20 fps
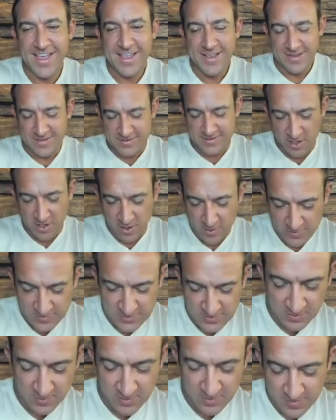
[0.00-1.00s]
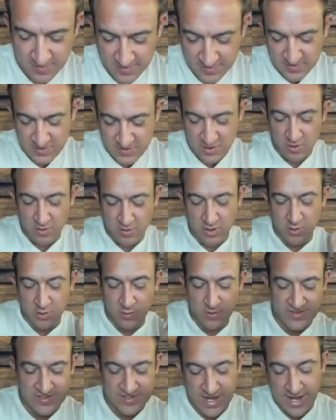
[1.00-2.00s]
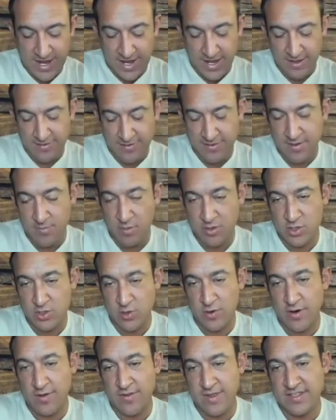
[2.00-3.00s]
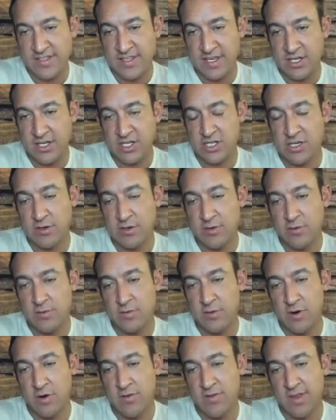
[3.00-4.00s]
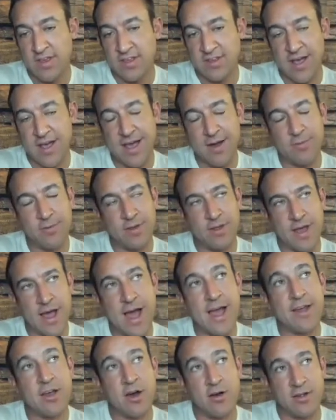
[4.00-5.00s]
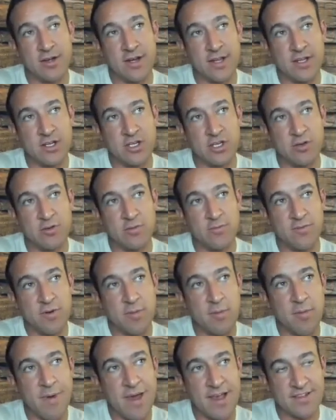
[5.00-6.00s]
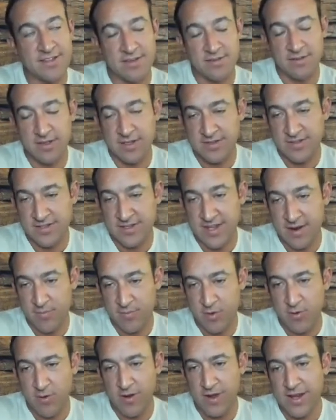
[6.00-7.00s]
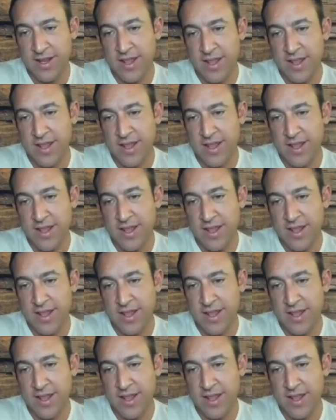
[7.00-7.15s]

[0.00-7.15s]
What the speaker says: So you would say the majority of this issue, or this, I call it an issue from a masculine standpoint,